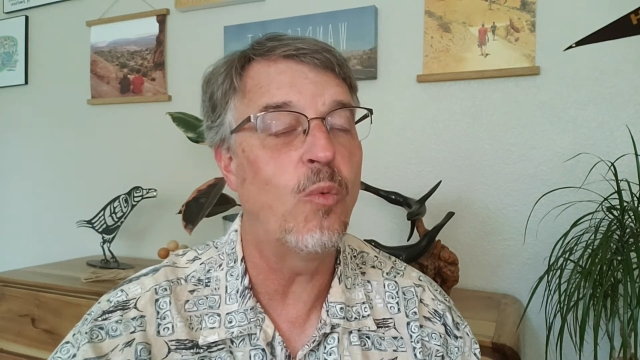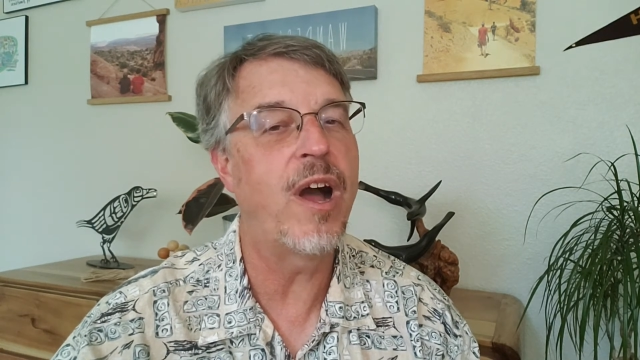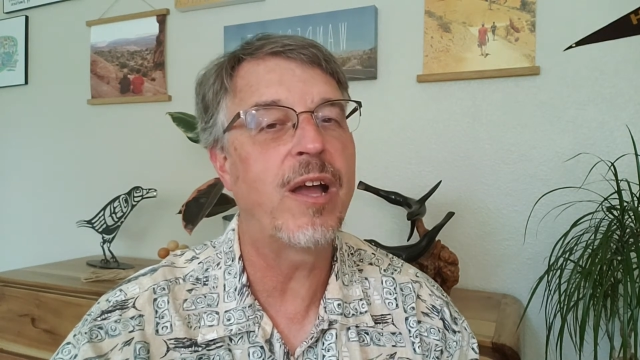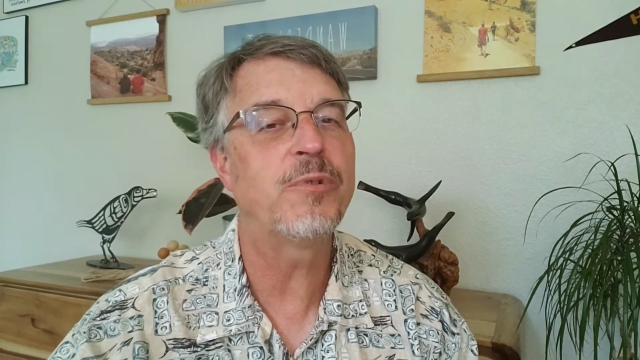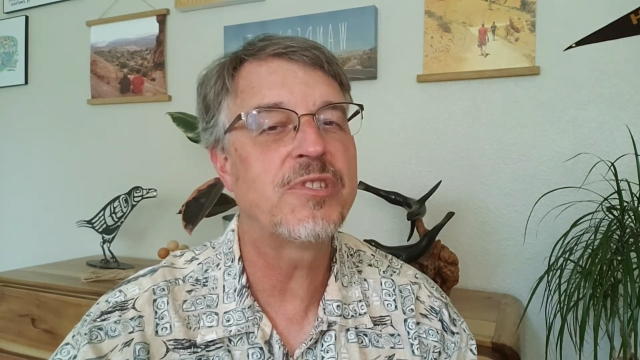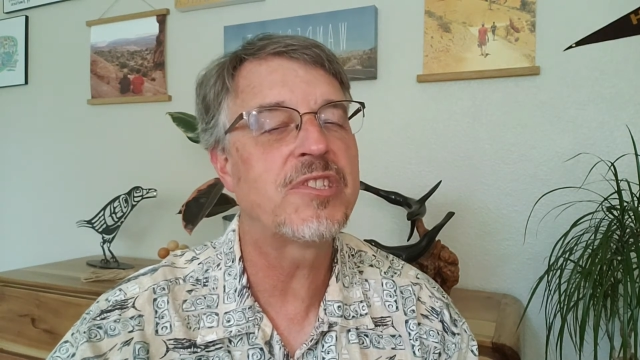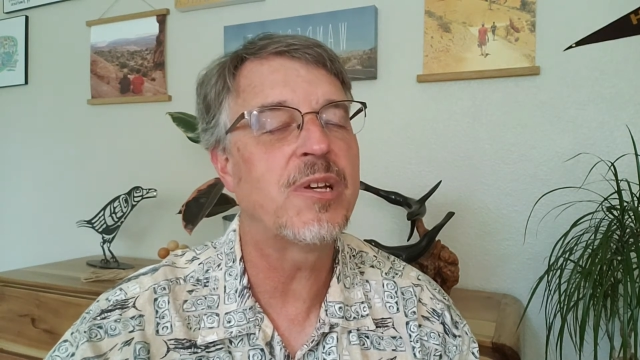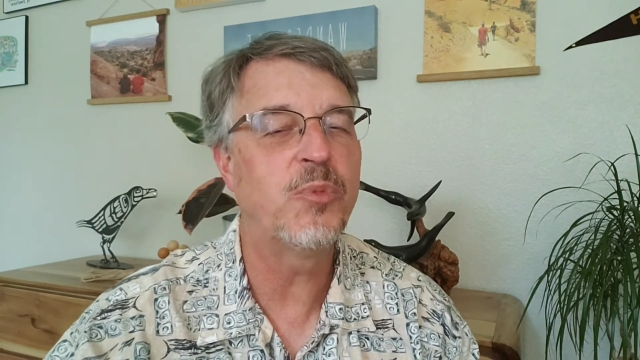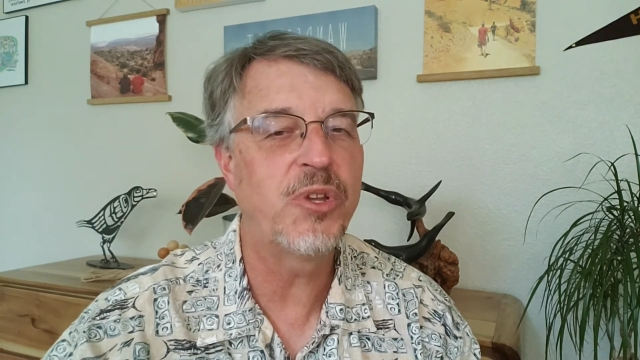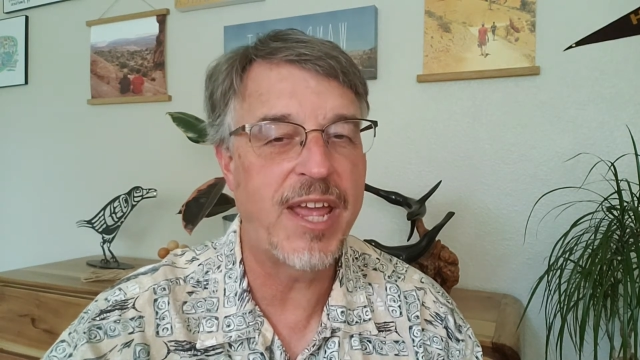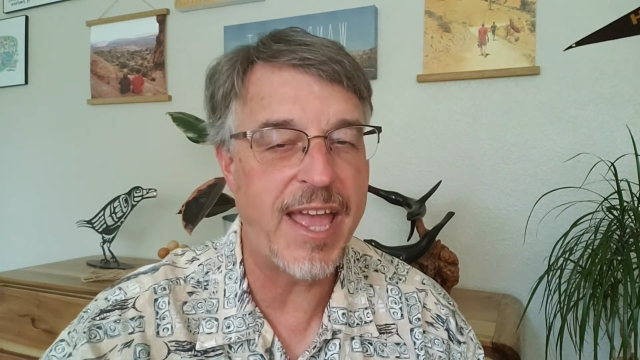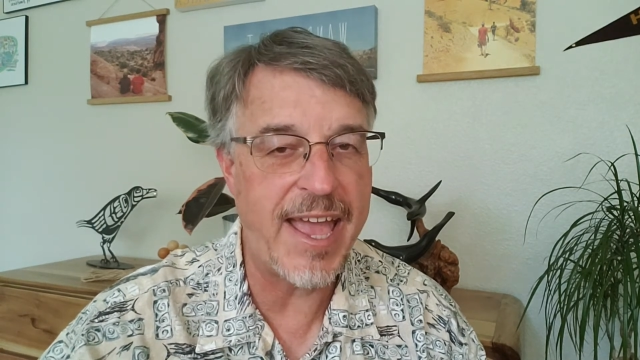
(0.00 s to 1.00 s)
Why would
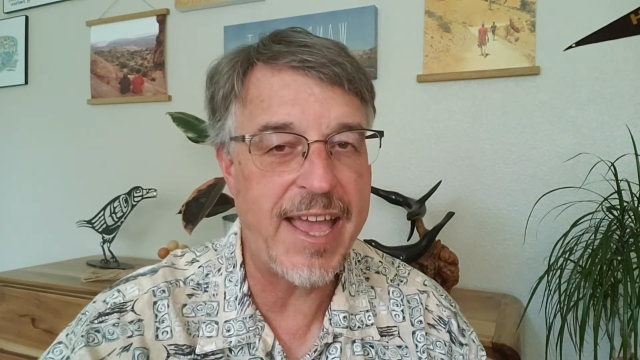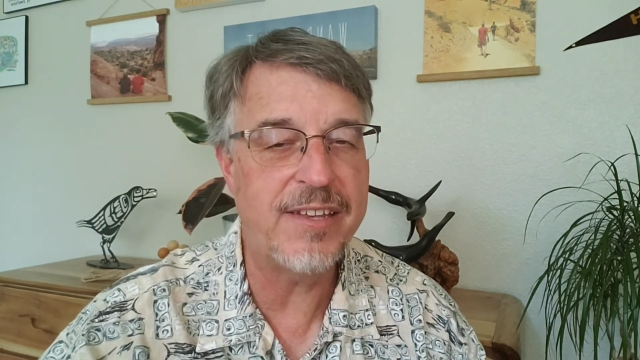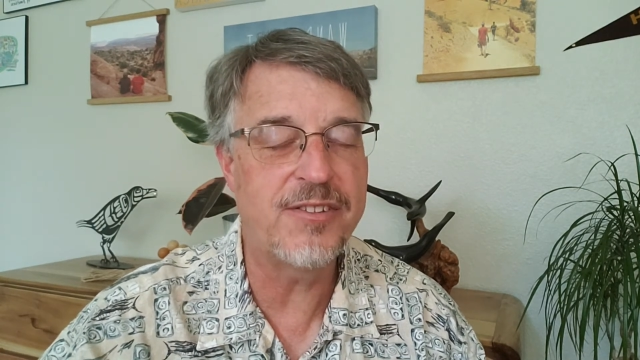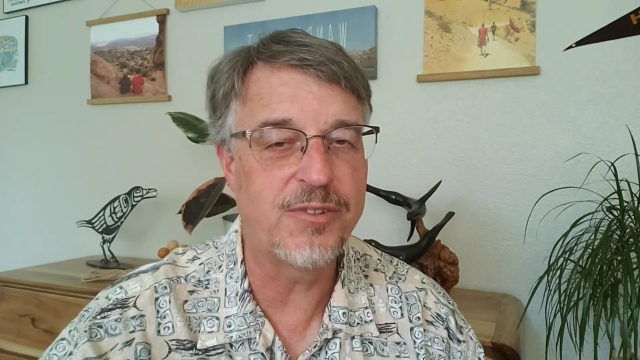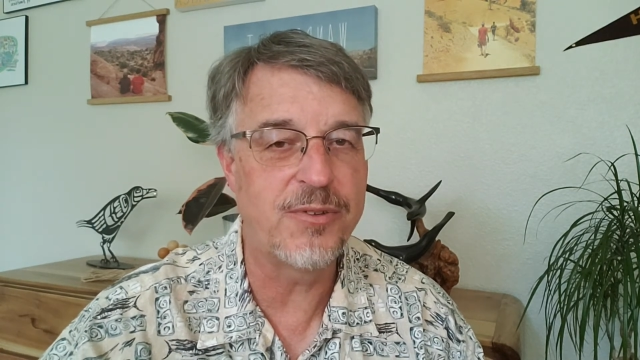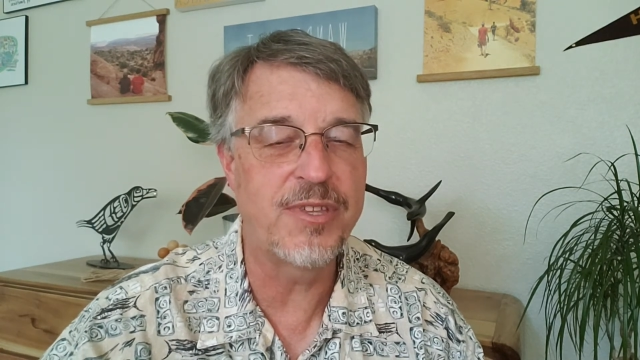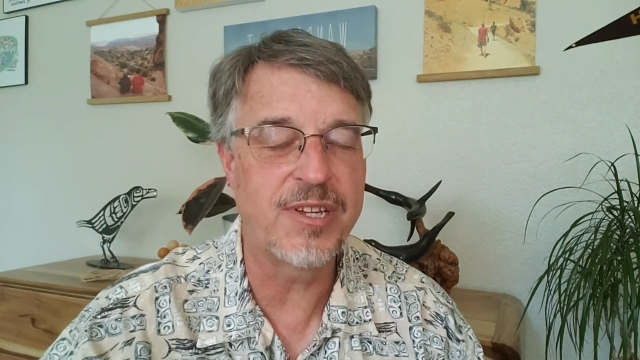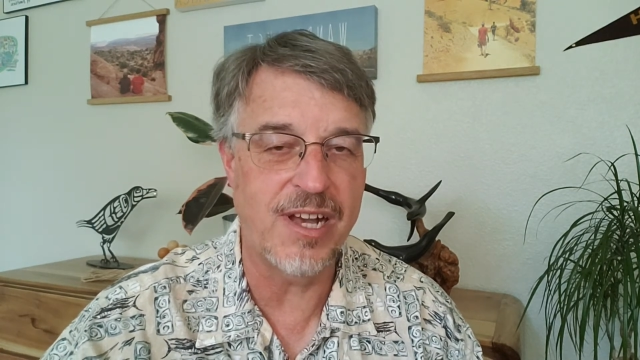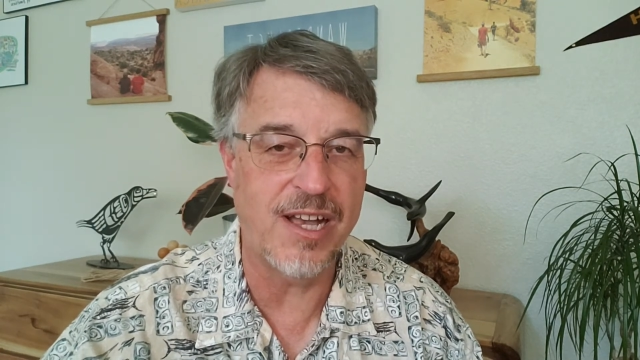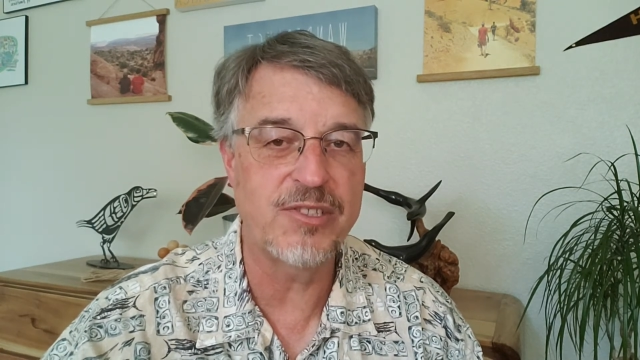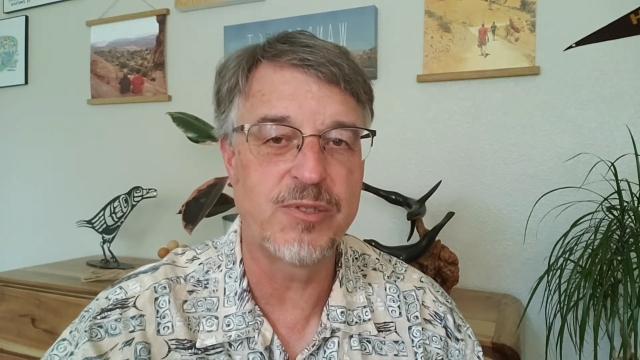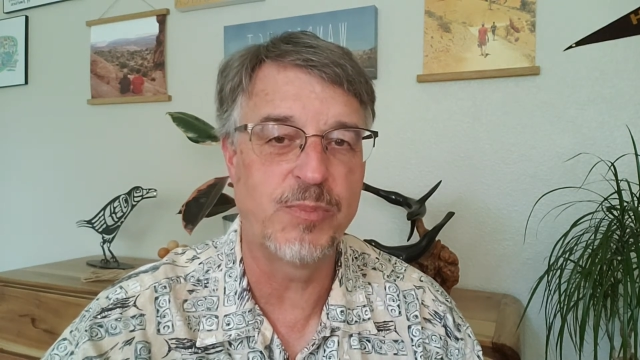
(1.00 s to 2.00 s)
someone add to the
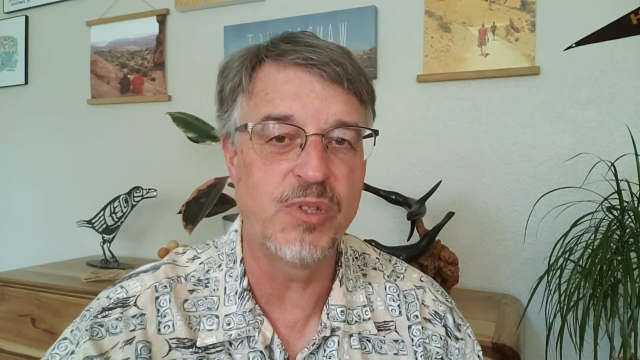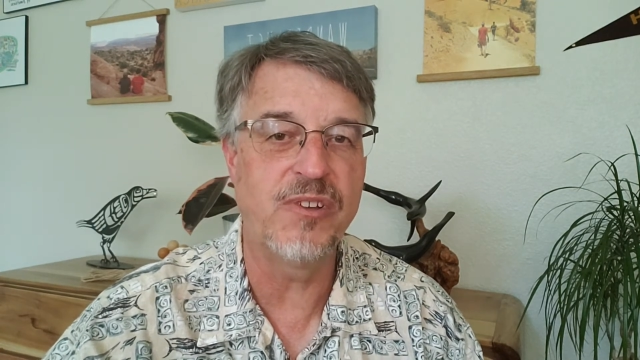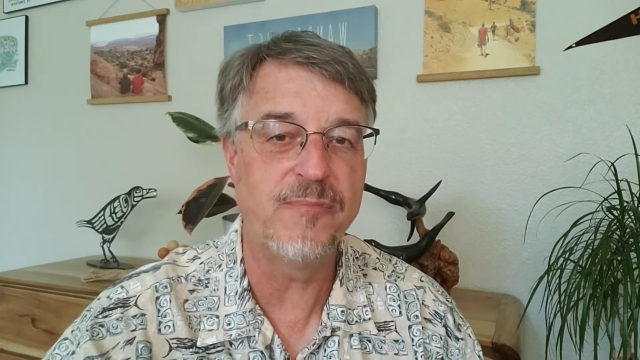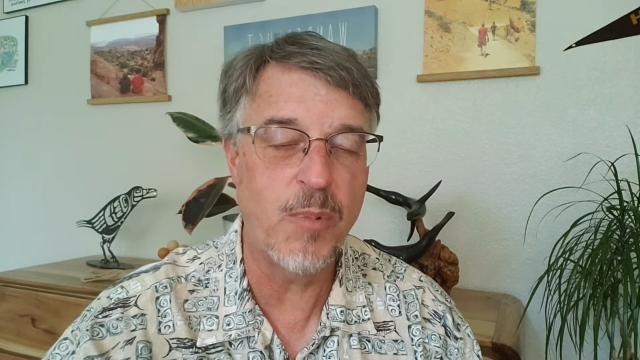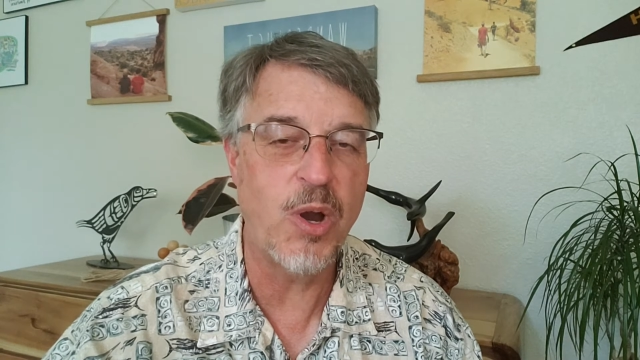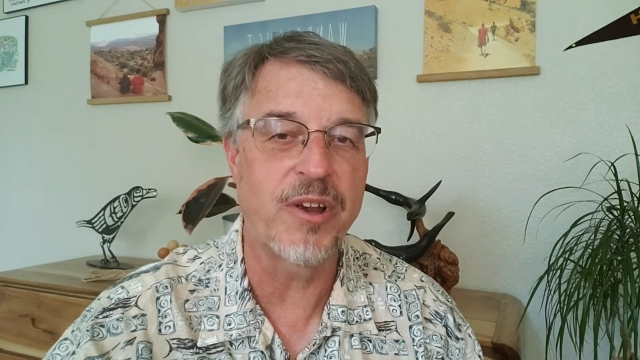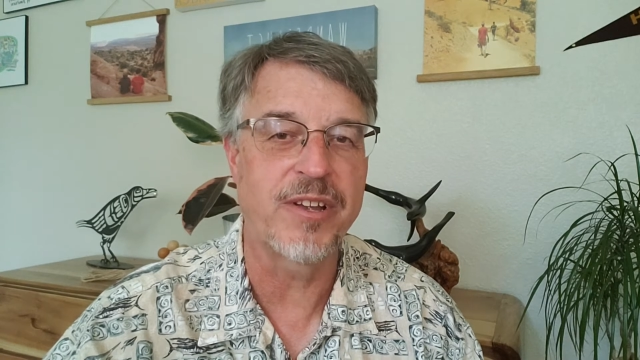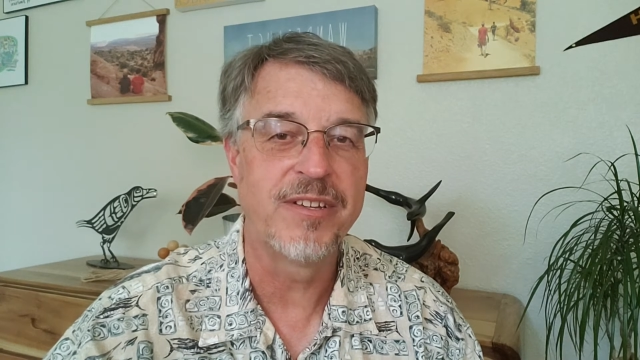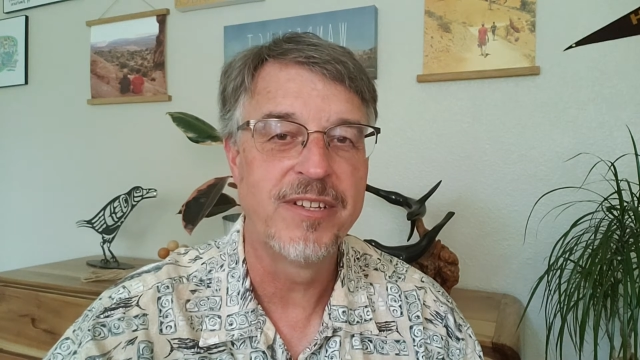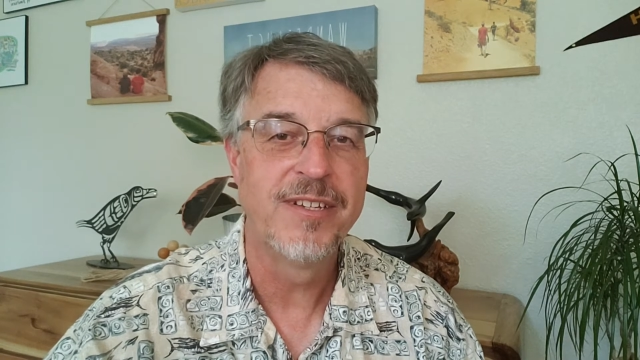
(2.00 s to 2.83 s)
Gospel of Mark?